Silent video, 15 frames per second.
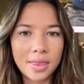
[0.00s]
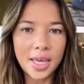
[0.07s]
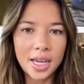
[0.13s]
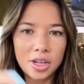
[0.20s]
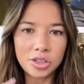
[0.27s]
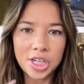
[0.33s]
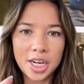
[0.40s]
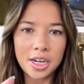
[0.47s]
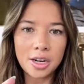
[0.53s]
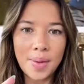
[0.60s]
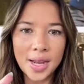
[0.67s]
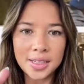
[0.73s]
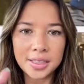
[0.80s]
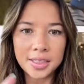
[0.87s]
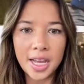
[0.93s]
go Jaden, Mads at
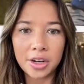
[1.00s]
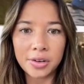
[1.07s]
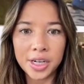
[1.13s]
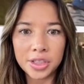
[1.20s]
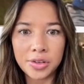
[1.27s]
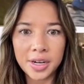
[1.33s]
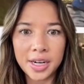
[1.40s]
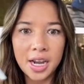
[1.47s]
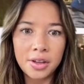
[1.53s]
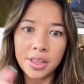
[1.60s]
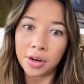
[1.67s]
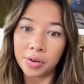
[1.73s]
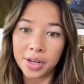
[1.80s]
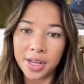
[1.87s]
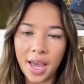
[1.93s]
Saddle Ranch right now. They were
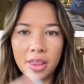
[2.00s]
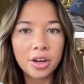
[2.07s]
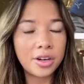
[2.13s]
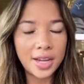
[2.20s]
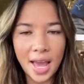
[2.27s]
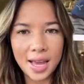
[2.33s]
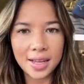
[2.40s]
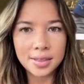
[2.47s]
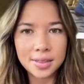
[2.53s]
together, yes.